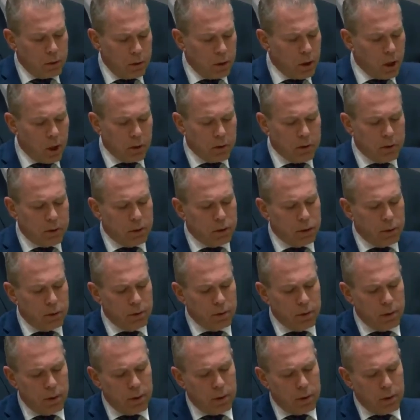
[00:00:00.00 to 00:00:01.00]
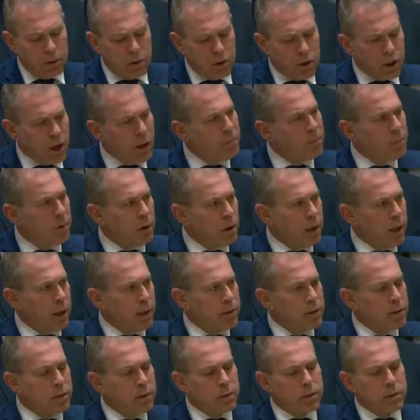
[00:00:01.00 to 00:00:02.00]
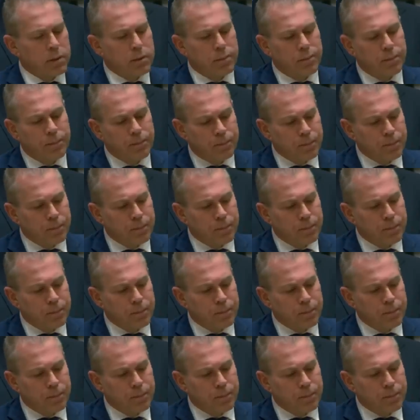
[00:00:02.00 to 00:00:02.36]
not Chamberlains.